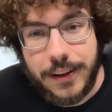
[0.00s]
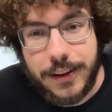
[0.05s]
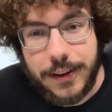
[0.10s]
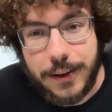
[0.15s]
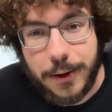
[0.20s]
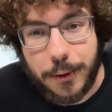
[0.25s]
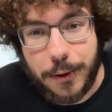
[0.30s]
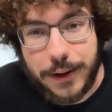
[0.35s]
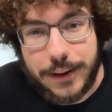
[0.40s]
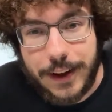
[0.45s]

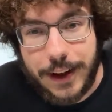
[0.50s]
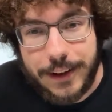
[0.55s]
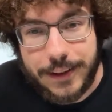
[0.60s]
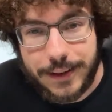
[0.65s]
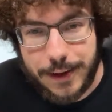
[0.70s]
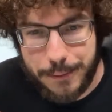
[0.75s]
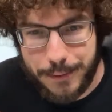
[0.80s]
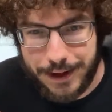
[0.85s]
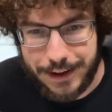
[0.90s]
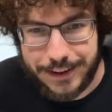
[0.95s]
Yoda tastes
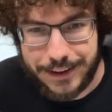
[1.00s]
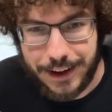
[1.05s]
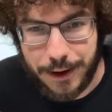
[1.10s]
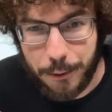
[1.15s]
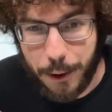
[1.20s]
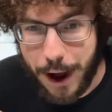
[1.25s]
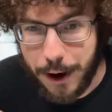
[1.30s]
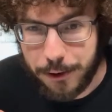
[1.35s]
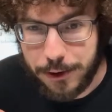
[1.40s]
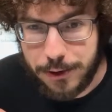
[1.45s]
amazing.
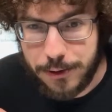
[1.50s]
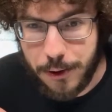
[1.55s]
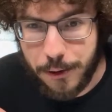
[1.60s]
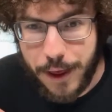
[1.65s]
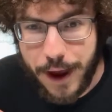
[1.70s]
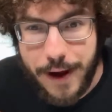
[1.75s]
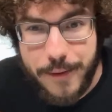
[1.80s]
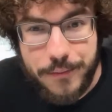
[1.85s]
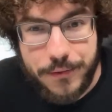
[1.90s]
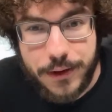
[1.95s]
Well, how do you know
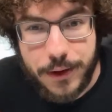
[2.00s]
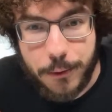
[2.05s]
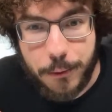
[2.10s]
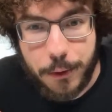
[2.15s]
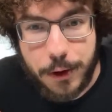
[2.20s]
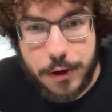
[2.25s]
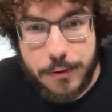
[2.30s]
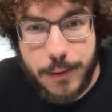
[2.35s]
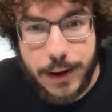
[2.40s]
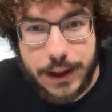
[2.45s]
that? What
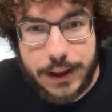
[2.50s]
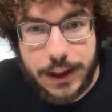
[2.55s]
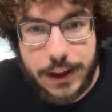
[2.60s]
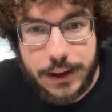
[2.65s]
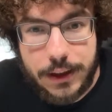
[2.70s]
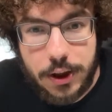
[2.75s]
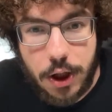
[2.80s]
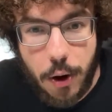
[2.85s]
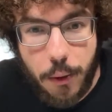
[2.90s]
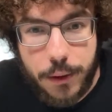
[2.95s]
are you
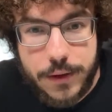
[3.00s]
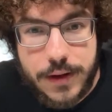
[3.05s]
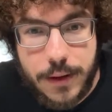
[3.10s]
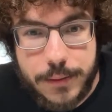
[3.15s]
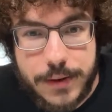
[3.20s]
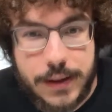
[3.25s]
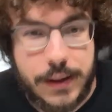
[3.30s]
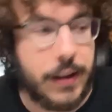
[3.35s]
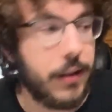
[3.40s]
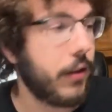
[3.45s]
making? Yo, what's up,
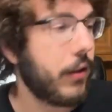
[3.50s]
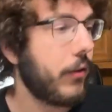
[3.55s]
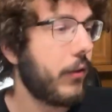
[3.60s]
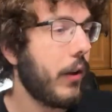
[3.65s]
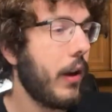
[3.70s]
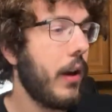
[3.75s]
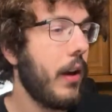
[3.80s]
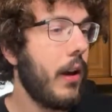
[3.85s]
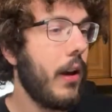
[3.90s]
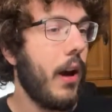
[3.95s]
Steelers?
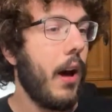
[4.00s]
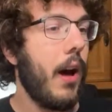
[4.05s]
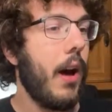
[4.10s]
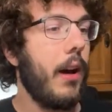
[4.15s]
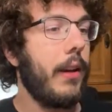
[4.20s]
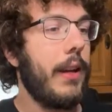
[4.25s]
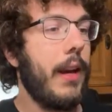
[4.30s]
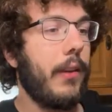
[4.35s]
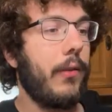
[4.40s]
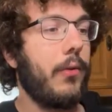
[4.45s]

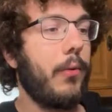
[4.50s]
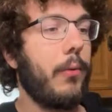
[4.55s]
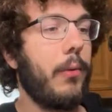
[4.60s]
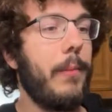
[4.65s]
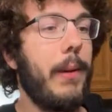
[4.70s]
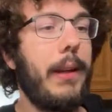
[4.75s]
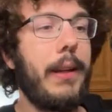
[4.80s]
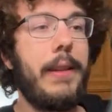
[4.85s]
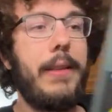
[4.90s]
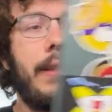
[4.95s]
Yeah, so we're
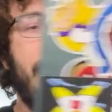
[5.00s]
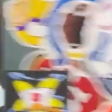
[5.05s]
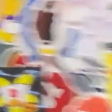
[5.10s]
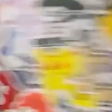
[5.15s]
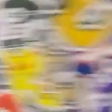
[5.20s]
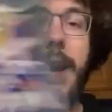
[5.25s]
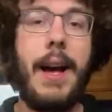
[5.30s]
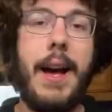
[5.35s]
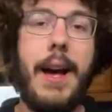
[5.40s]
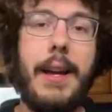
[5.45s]
making the
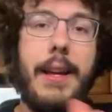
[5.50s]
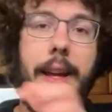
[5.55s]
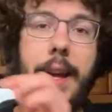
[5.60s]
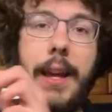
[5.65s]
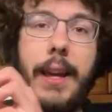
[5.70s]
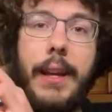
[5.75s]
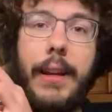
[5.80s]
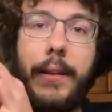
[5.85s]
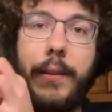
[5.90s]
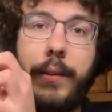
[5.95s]
TIE
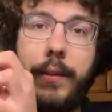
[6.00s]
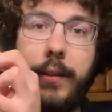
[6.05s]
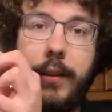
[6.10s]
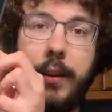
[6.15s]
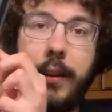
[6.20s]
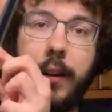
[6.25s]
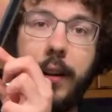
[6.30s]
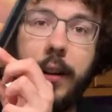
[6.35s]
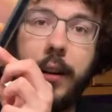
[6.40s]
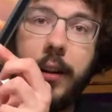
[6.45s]
Ace
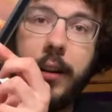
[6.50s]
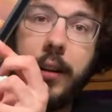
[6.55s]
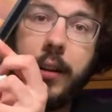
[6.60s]
here.